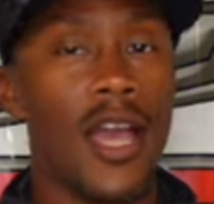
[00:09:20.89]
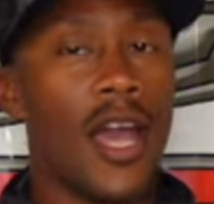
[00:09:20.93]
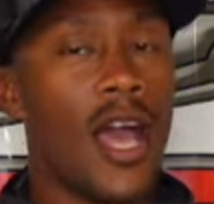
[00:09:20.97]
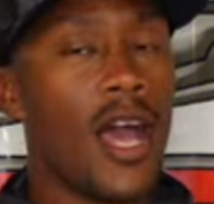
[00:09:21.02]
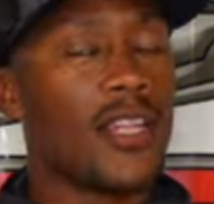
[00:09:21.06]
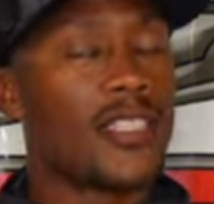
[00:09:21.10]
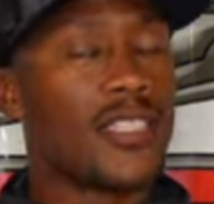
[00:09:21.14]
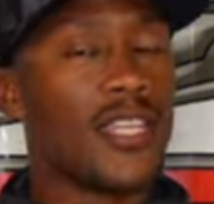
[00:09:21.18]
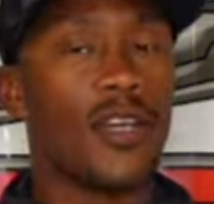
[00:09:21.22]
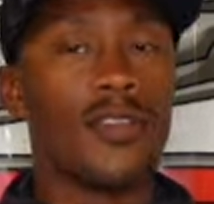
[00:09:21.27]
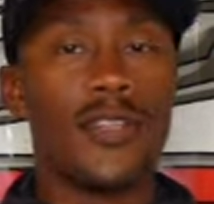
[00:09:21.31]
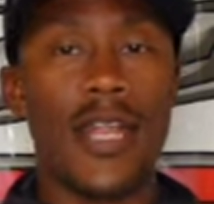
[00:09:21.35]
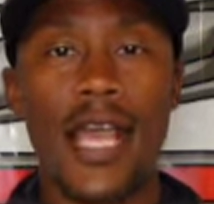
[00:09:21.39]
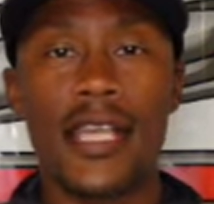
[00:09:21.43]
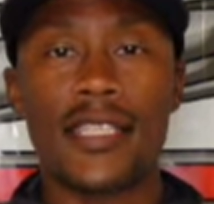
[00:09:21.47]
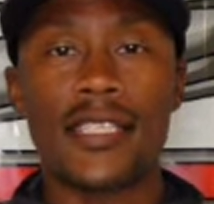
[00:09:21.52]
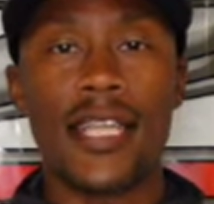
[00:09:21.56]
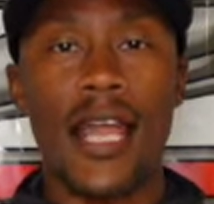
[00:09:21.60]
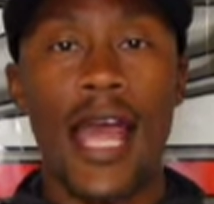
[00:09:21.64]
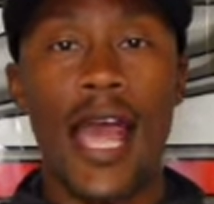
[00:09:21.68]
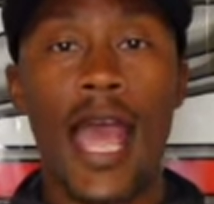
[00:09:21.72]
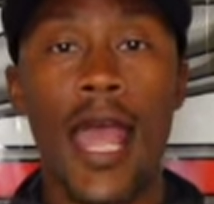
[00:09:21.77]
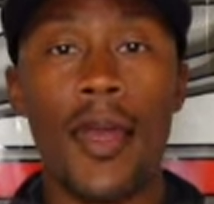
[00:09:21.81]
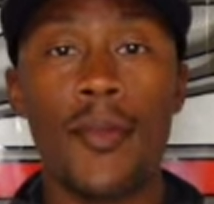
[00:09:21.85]
Until next
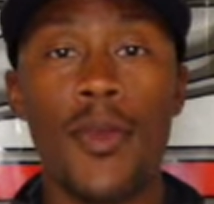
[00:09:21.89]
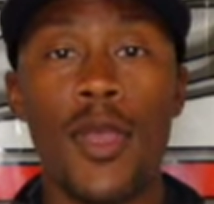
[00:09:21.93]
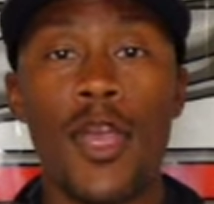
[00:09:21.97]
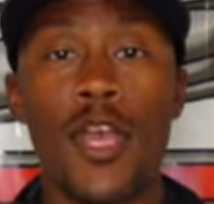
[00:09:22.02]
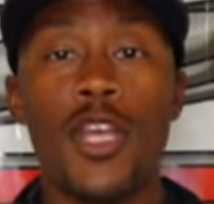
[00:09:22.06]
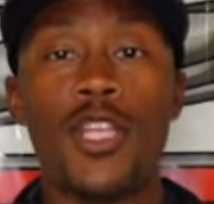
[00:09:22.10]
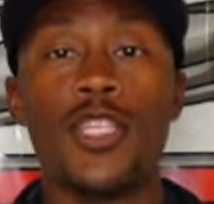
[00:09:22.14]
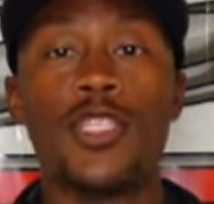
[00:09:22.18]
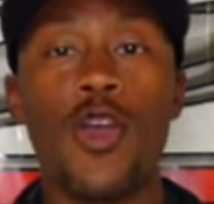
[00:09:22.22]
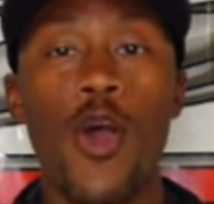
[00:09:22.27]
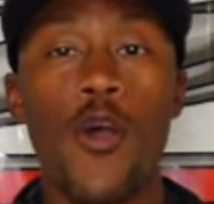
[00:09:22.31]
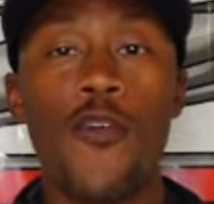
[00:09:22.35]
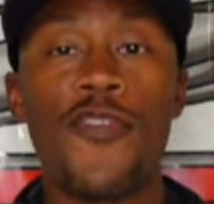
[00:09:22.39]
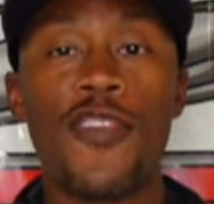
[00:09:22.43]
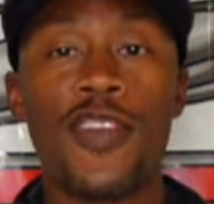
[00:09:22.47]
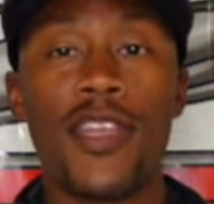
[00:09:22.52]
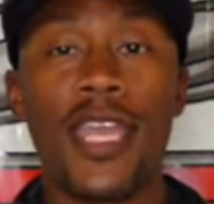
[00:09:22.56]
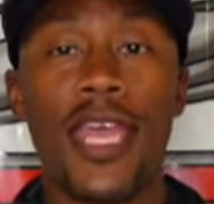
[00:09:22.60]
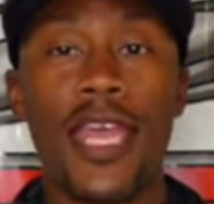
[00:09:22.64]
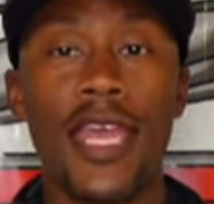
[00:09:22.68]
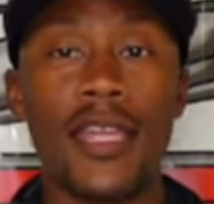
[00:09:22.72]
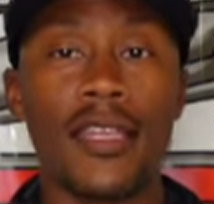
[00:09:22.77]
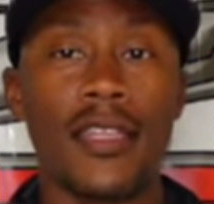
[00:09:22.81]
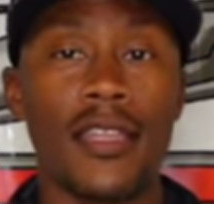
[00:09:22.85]
time, don't
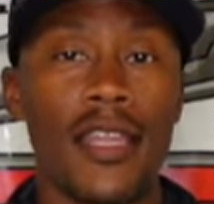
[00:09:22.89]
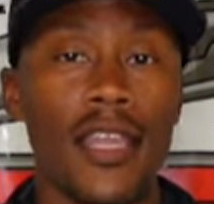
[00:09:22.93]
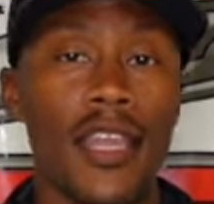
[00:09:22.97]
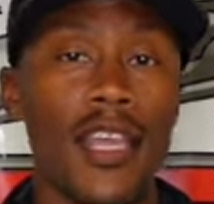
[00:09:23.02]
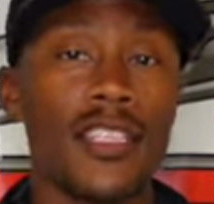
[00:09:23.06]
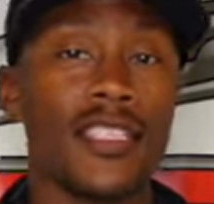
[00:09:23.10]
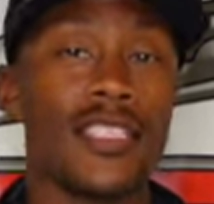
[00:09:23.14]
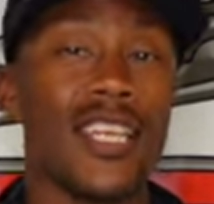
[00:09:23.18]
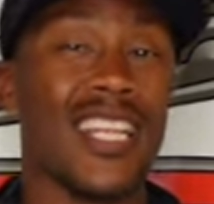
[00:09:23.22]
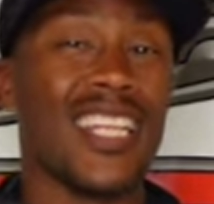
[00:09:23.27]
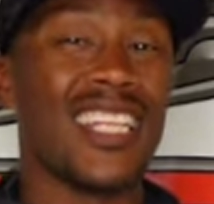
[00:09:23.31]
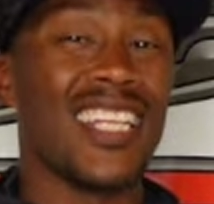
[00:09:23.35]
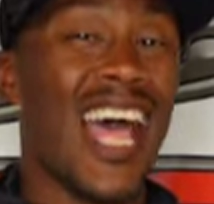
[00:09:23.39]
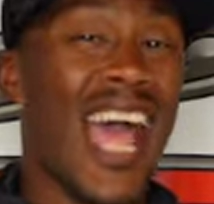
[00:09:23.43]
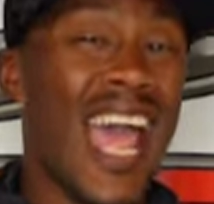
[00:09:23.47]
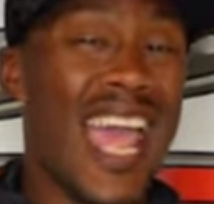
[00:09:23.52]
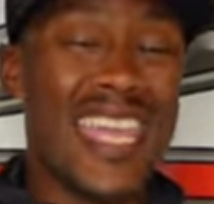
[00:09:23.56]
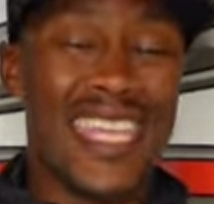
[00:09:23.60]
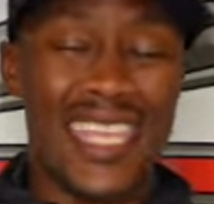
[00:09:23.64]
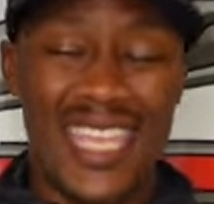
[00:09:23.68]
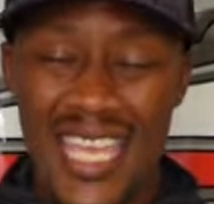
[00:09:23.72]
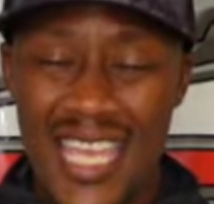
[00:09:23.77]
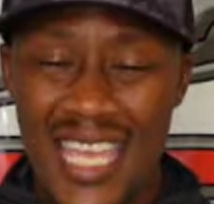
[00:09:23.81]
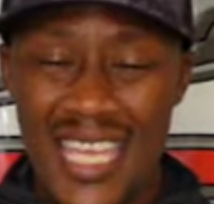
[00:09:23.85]
forget to
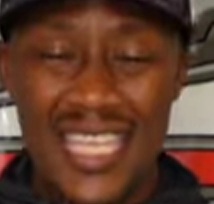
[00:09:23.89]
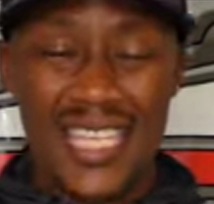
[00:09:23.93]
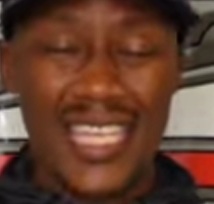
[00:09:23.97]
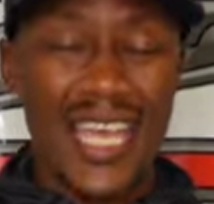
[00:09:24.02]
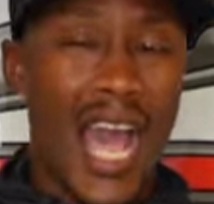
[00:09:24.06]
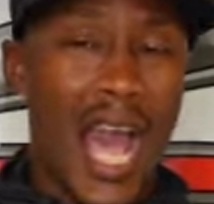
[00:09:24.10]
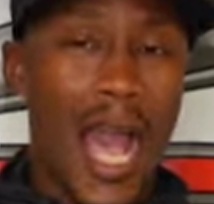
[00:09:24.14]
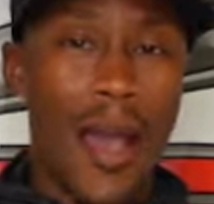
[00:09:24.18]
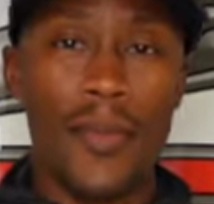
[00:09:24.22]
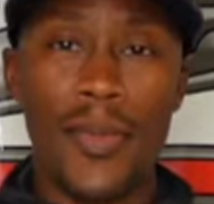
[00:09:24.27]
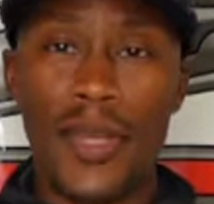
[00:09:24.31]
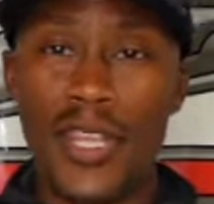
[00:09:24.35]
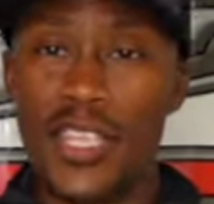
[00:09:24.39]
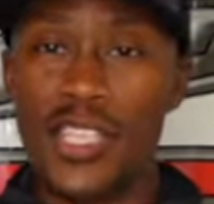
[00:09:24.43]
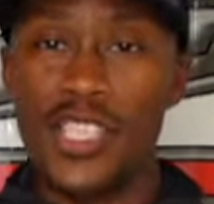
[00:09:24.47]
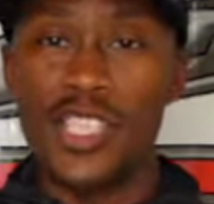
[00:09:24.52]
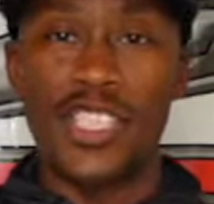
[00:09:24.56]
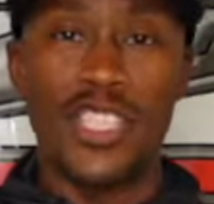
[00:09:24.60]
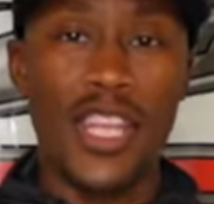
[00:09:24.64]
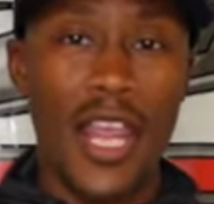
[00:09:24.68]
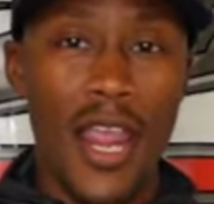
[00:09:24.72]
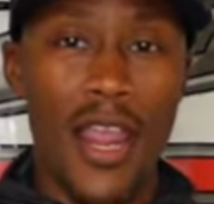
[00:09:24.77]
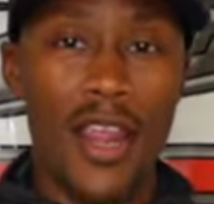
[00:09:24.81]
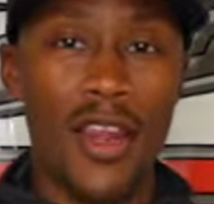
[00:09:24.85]
like, comment,
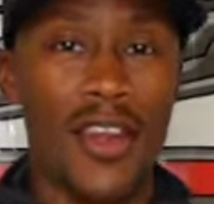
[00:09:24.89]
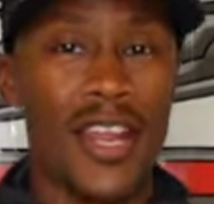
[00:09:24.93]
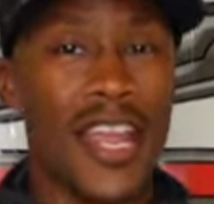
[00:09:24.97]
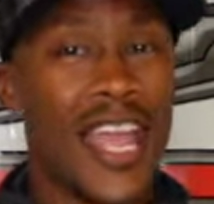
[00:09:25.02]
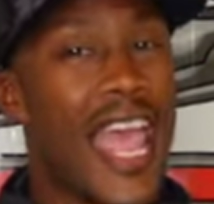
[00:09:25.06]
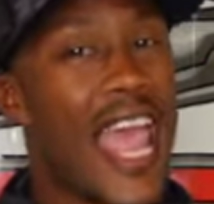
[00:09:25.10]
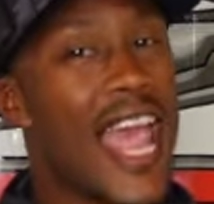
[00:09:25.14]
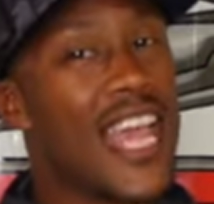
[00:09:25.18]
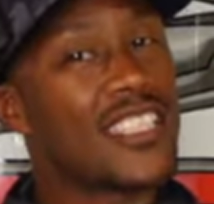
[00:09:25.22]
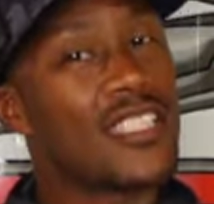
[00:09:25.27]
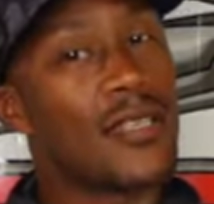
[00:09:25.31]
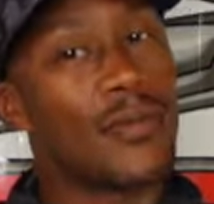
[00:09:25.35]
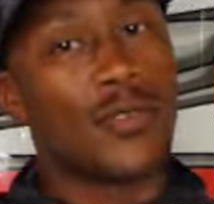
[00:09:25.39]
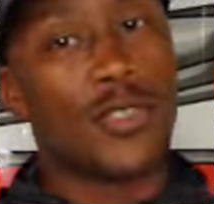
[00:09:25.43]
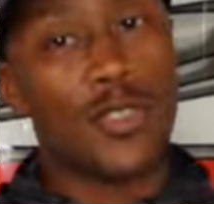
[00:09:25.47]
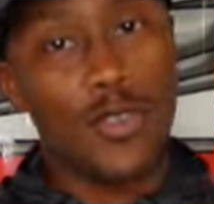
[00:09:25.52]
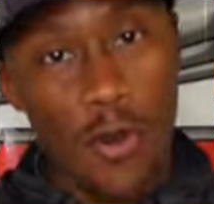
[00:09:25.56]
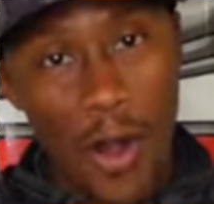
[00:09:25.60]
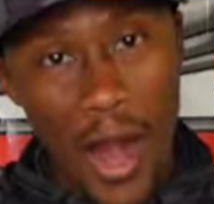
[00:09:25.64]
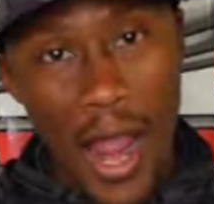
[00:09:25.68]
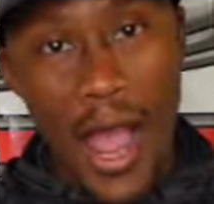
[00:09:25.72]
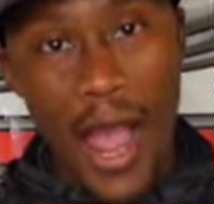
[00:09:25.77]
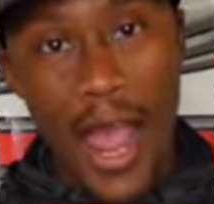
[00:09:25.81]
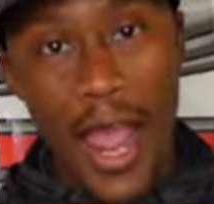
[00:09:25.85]
share, and
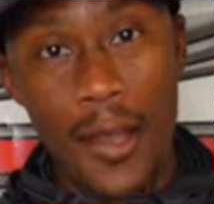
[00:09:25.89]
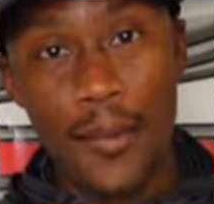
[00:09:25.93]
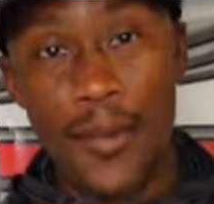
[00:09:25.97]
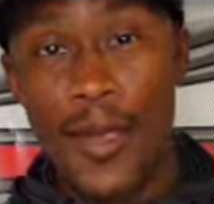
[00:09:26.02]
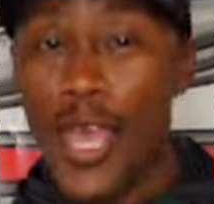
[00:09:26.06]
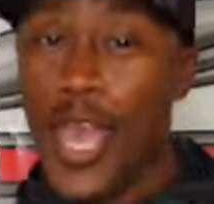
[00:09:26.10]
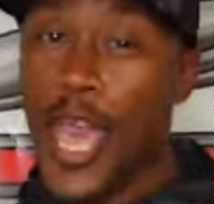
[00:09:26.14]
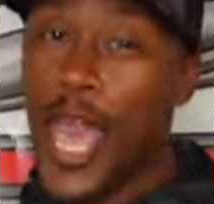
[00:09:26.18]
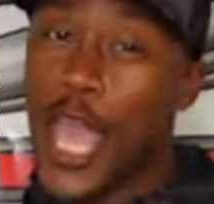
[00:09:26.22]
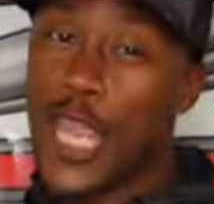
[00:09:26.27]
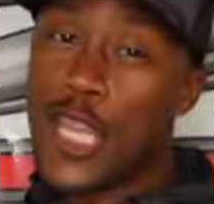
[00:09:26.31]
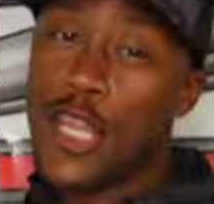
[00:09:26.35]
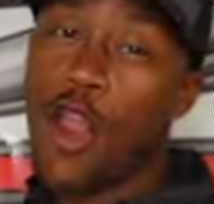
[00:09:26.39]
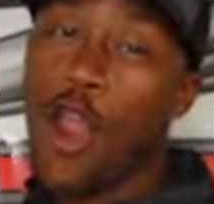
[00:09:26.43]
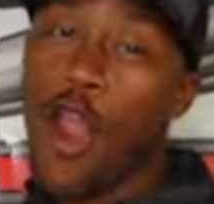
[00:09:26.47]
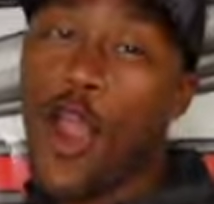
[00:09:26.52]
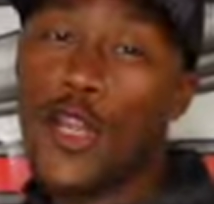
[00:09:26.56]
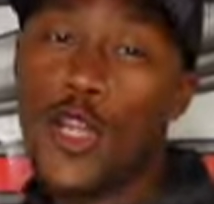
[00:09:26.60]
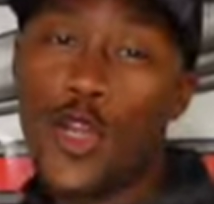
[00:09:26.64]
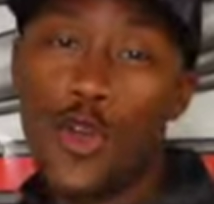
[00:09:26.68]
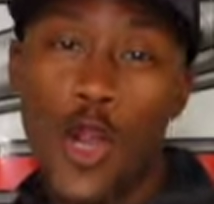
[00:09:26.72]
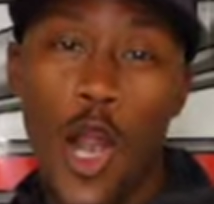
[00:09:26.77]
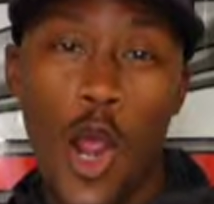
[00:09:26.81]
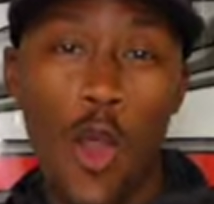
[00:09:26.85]
subscribe. And you
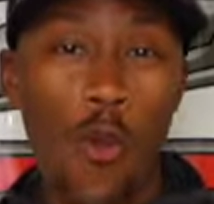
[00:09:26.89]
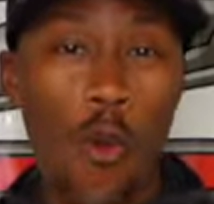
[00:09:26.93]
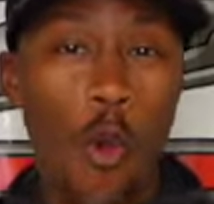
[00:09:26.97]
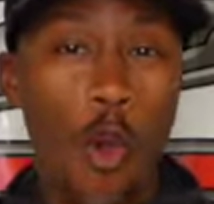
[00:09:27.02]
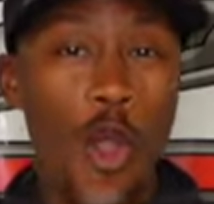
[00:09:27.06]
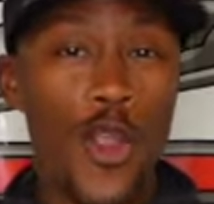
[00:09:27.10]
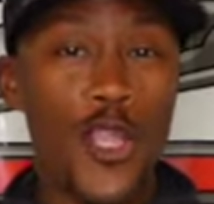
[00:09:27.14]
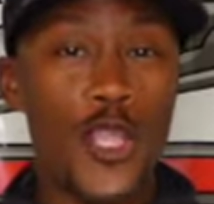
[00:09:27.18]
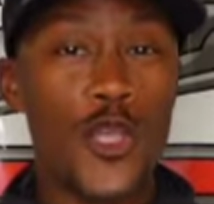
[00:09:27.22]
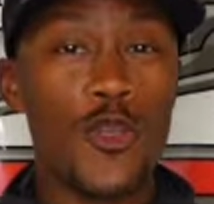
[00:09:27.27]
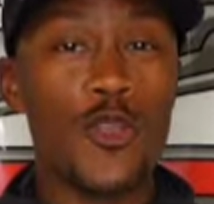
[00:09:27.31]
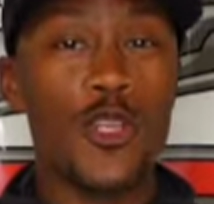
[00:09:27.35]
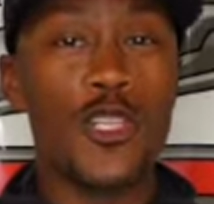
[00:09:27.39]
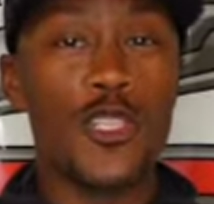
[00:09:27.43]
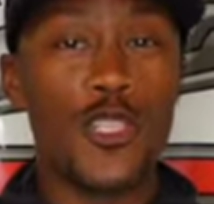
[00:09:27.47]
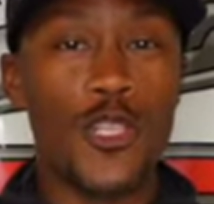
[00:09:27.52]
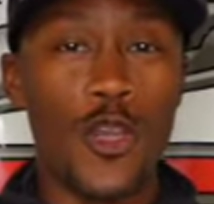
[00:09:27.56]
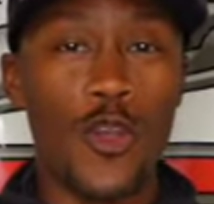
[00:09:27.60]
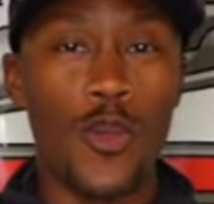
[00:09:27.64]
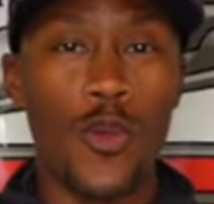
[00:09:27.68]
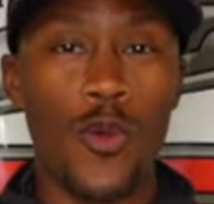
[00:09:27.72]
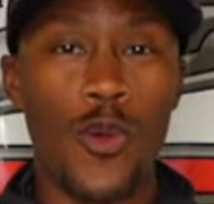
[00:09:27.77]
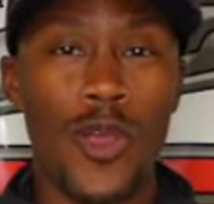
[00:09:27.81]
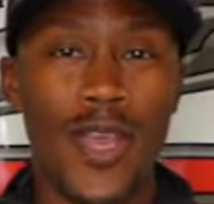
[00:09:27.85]
already know what I want you to
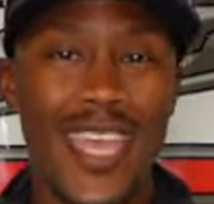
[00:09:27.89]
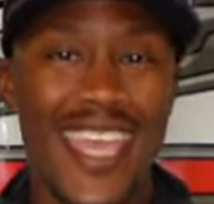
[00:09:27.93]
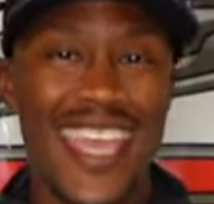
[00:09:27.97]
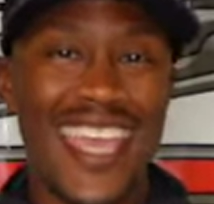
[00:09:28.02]
do.